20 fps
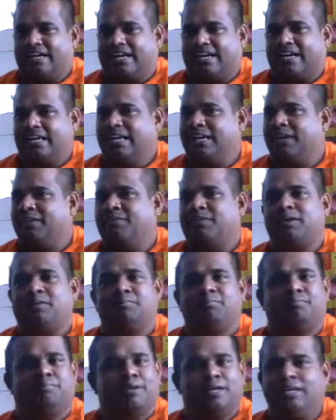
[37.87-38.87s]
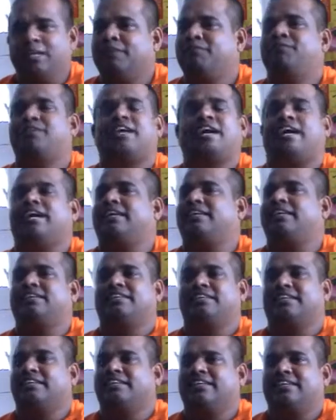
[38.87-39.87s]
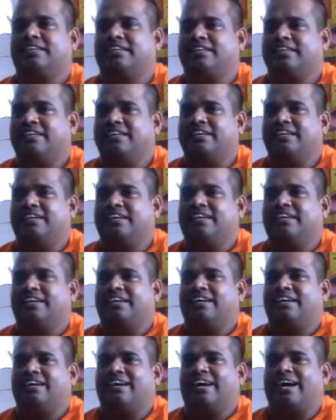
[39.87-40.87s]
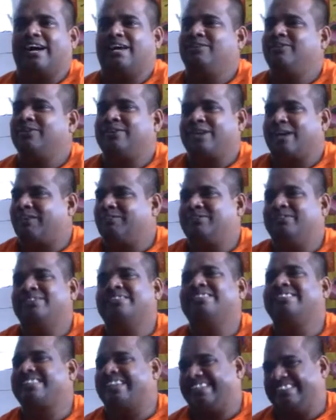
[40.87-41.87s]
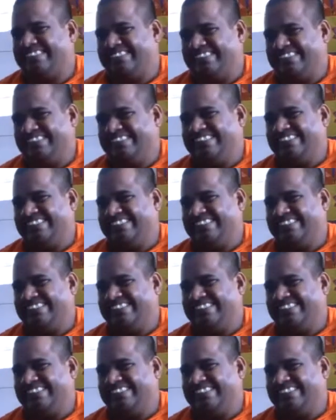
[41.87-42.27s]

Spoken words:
I never believed that I would come to this country.